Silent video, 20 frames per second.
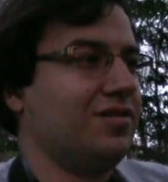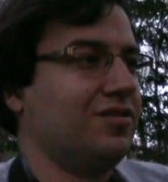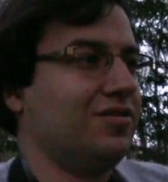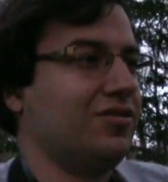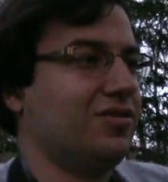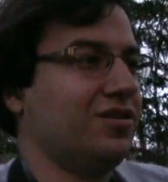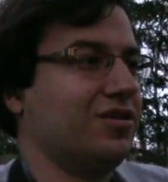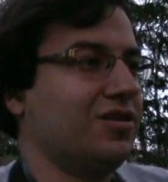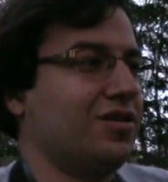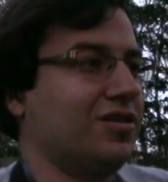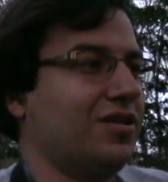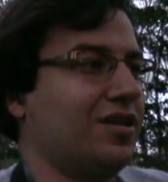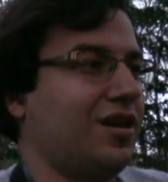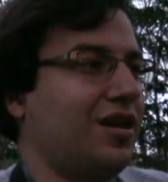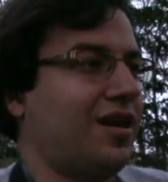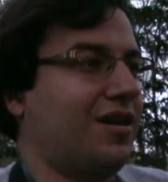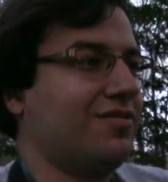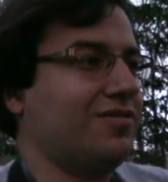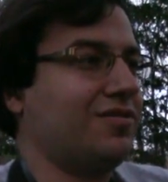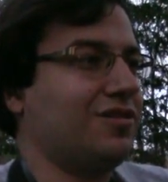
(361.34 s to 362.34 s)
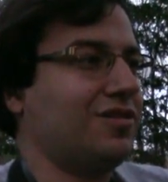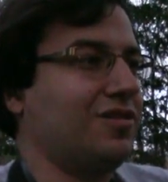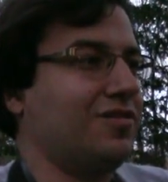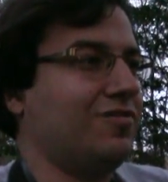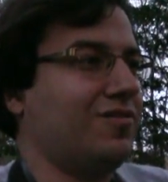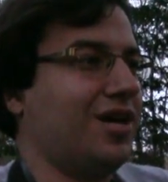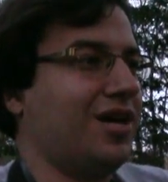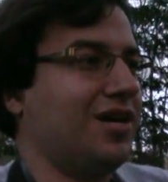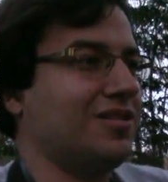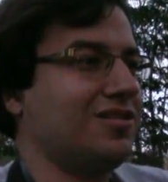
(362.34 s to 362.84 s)
look out to the
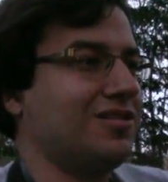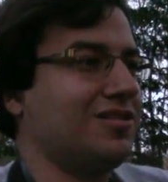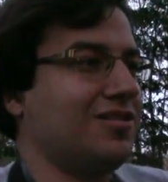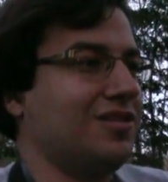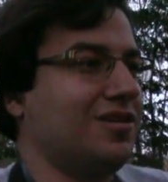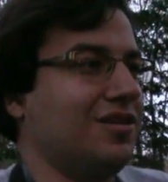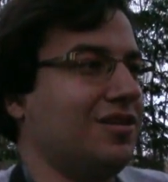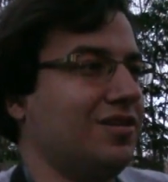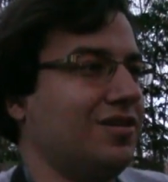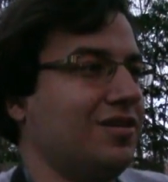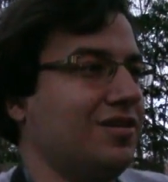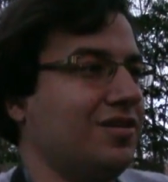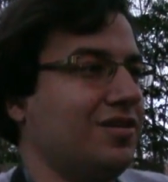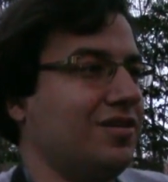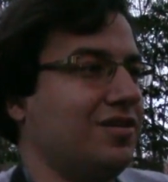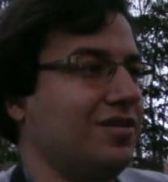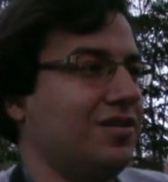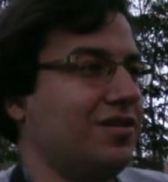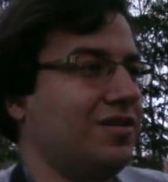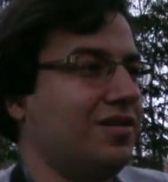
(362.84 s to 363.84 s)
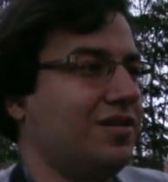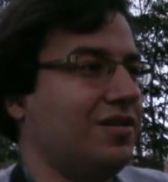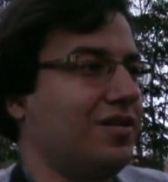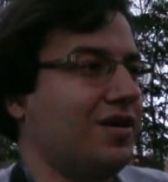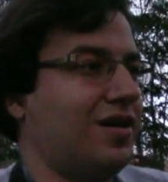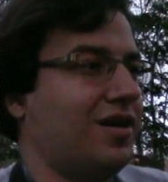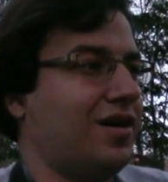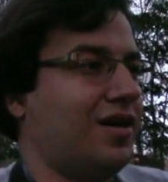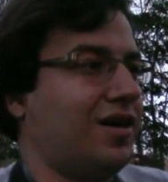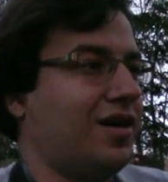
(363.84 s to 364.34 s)
west,
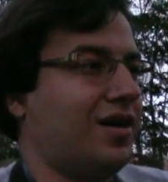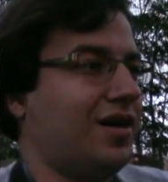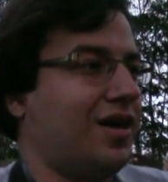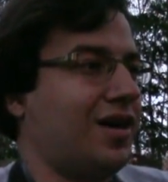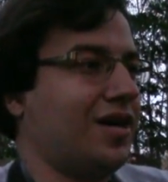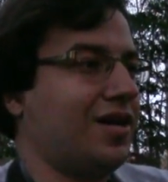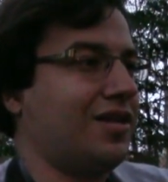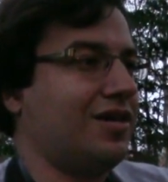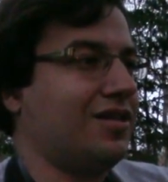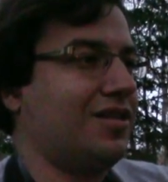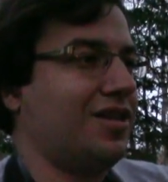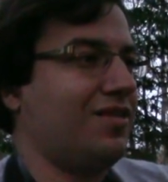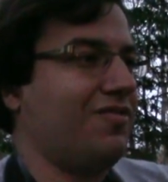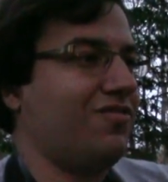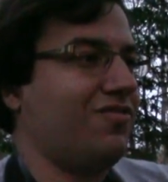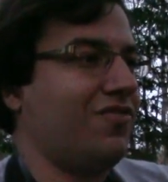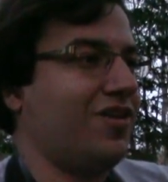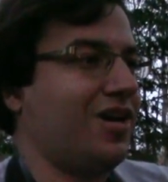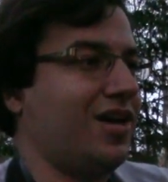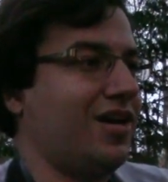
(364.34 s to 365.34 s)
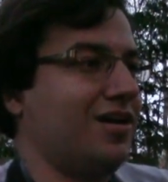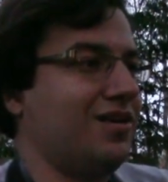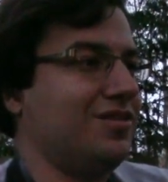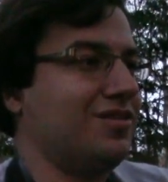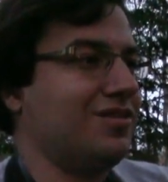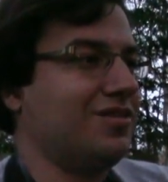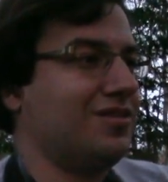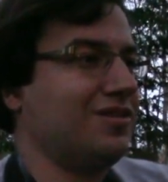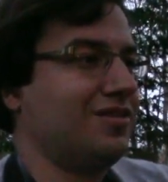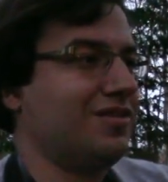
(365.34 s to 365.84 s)
I could then
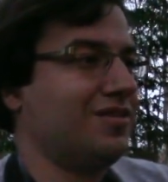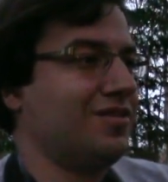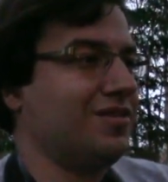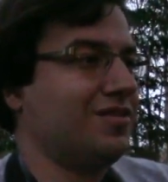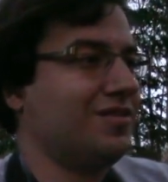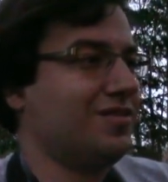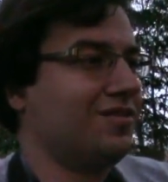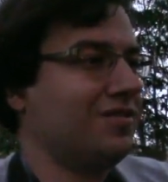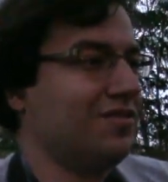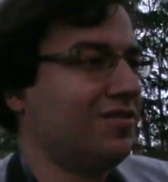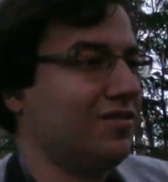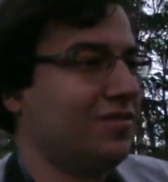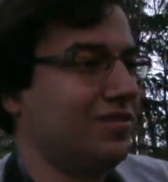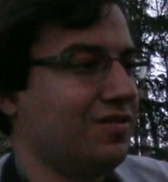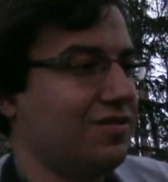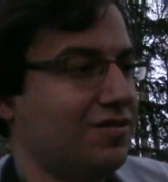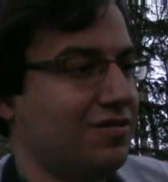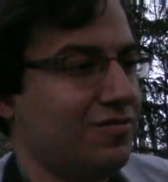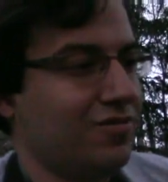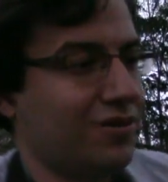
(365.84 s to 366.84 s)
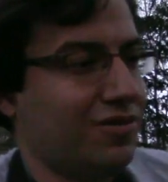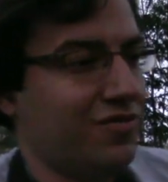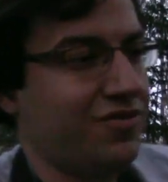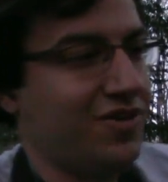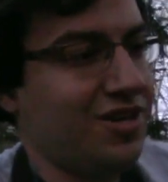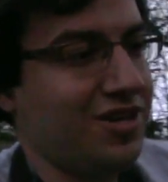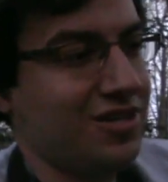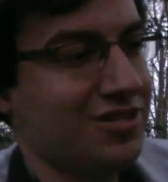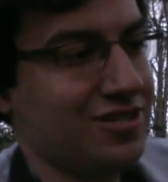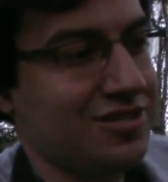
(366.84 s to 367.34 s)
find where
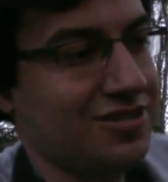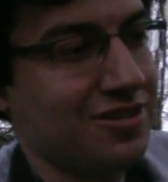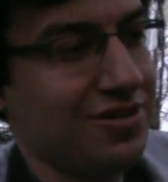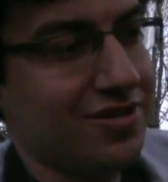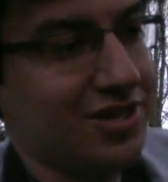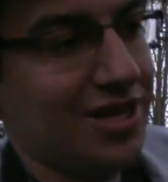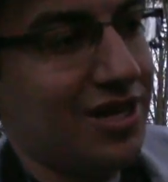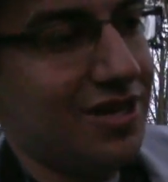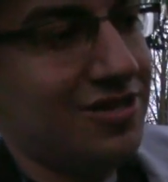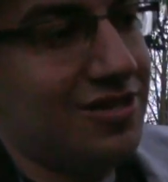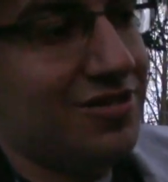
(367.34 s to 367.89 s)
Venus is located.